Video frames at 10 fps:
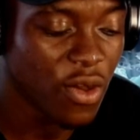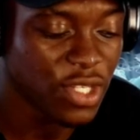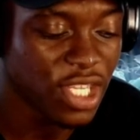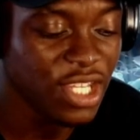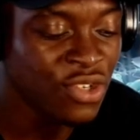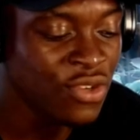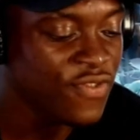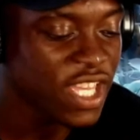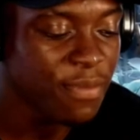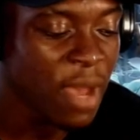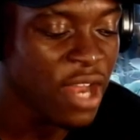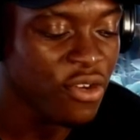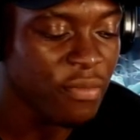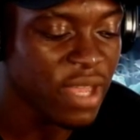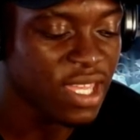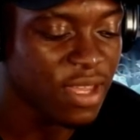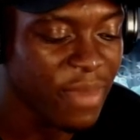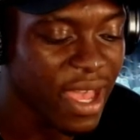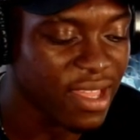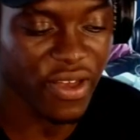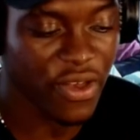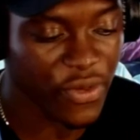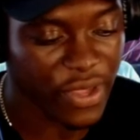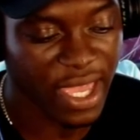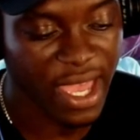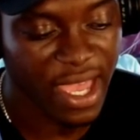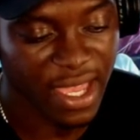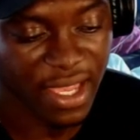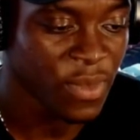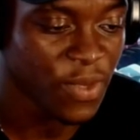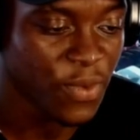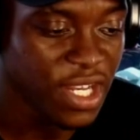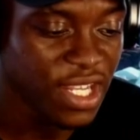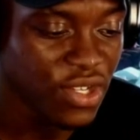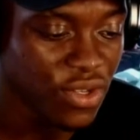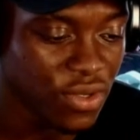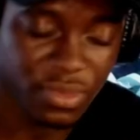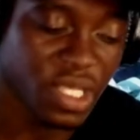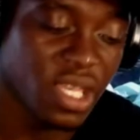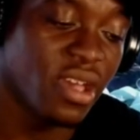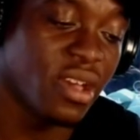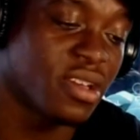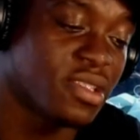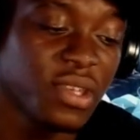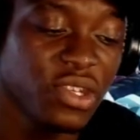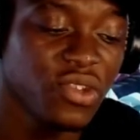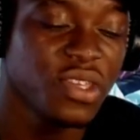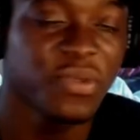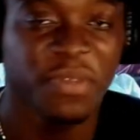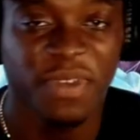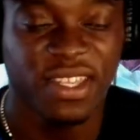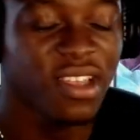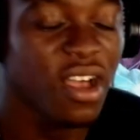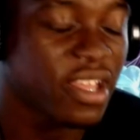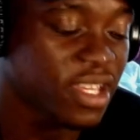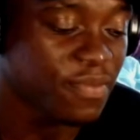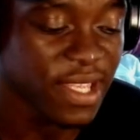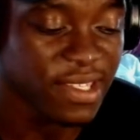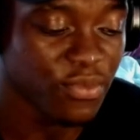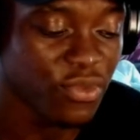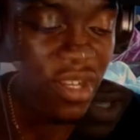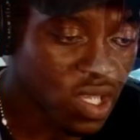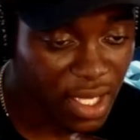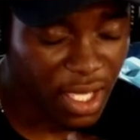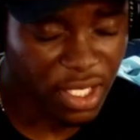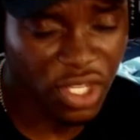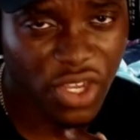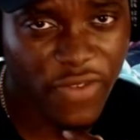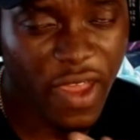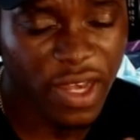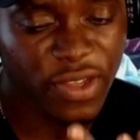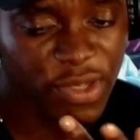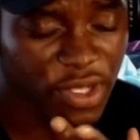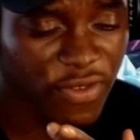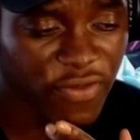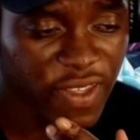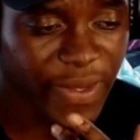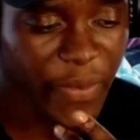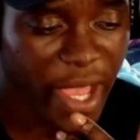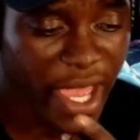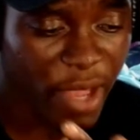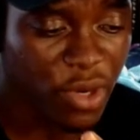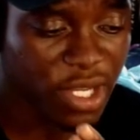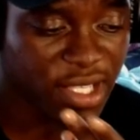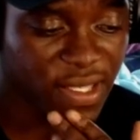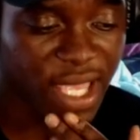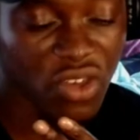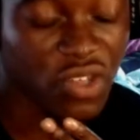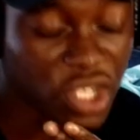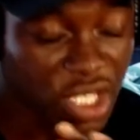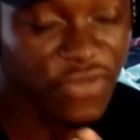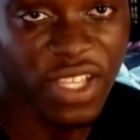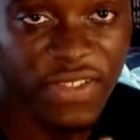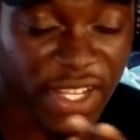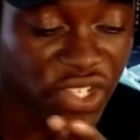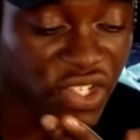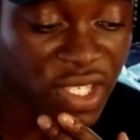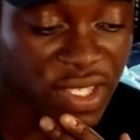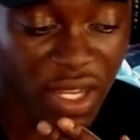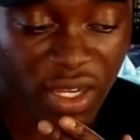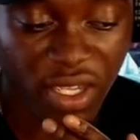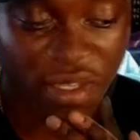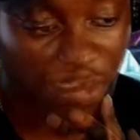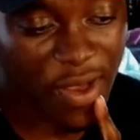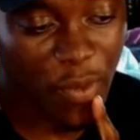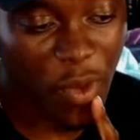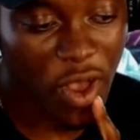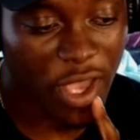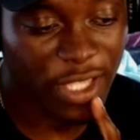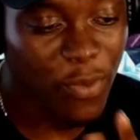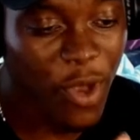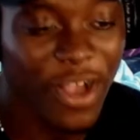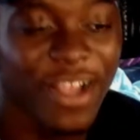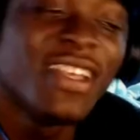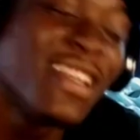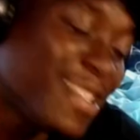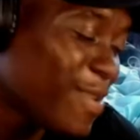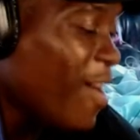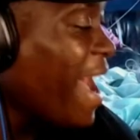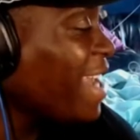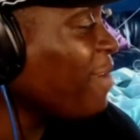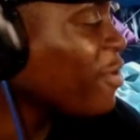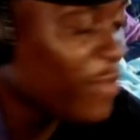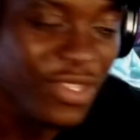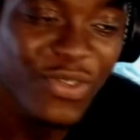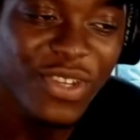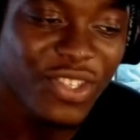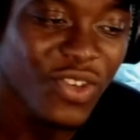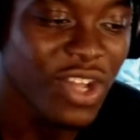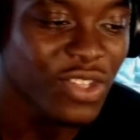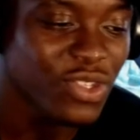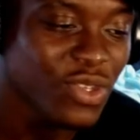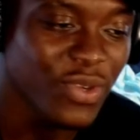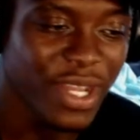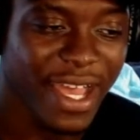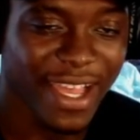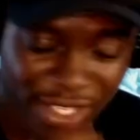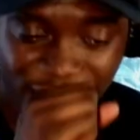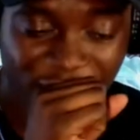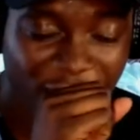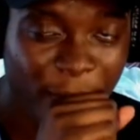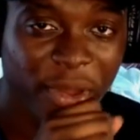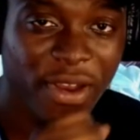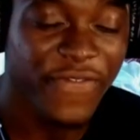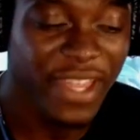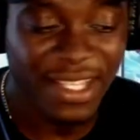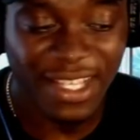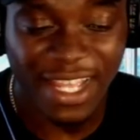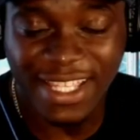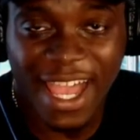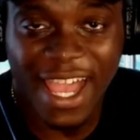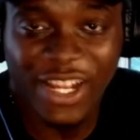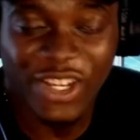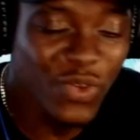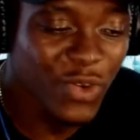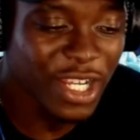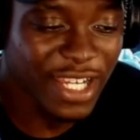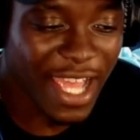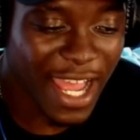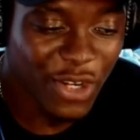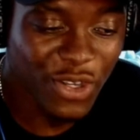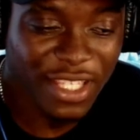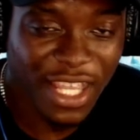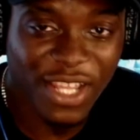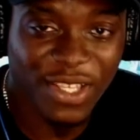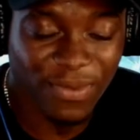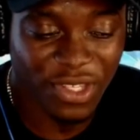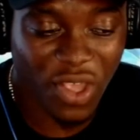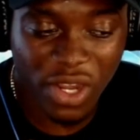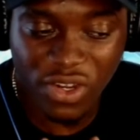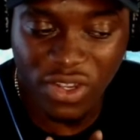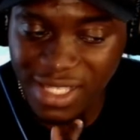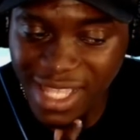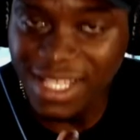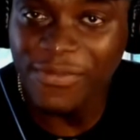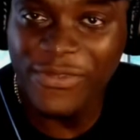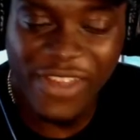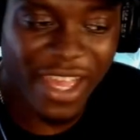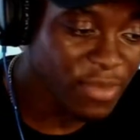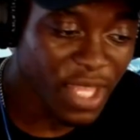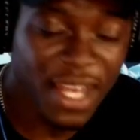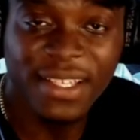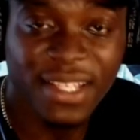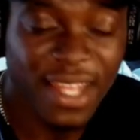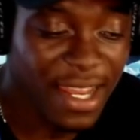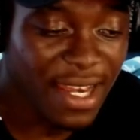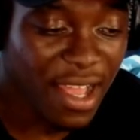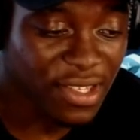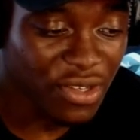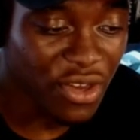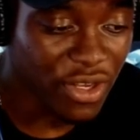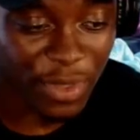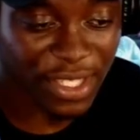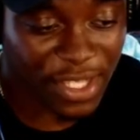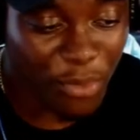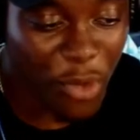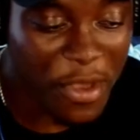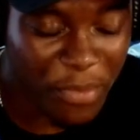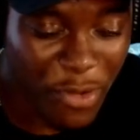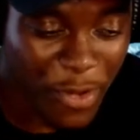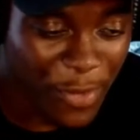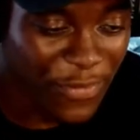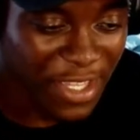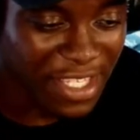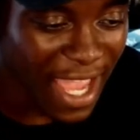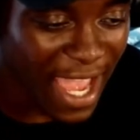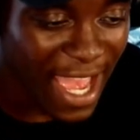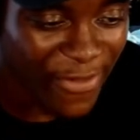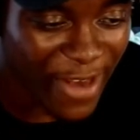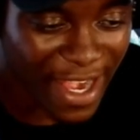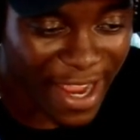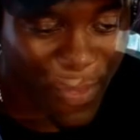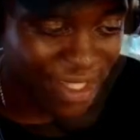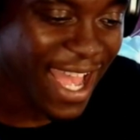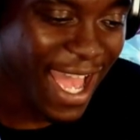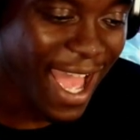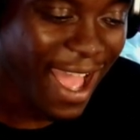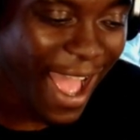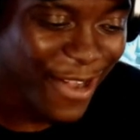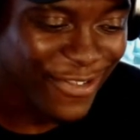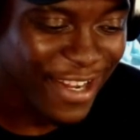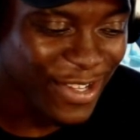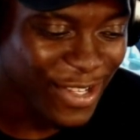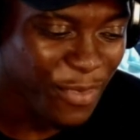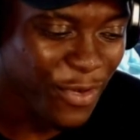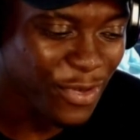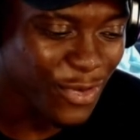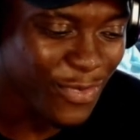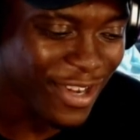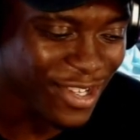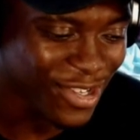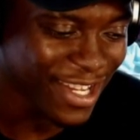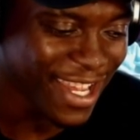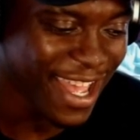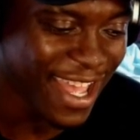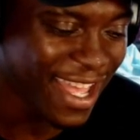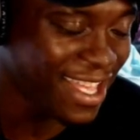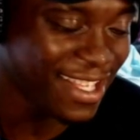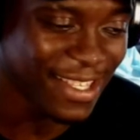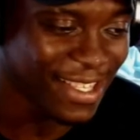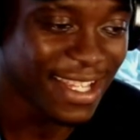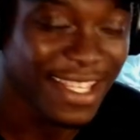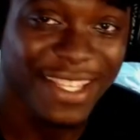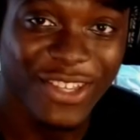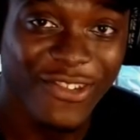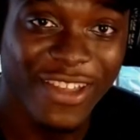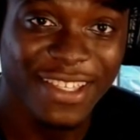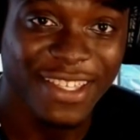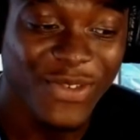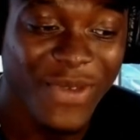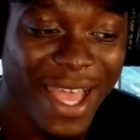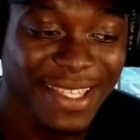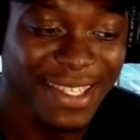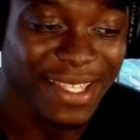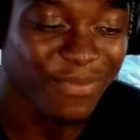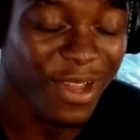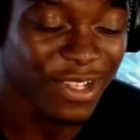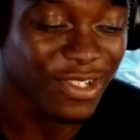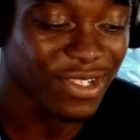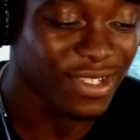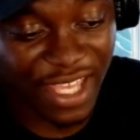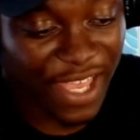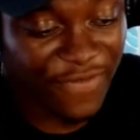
so he knew that he might not make it back. Okay. What did he do? Yeah. So he knew he was being targeted by someone. She could have understood the reason why all of this has happened. She just thinks that Jin's done it. What? It's what? So anime always do this. You can't do that. You can't pull a face like that and do all of that and not tell us what's going on. That's unfair. At least like let us know. Some more important things at hand right now. Outrageous spiritual pressure. Yeah, it is. This is crazy. Who has this much? If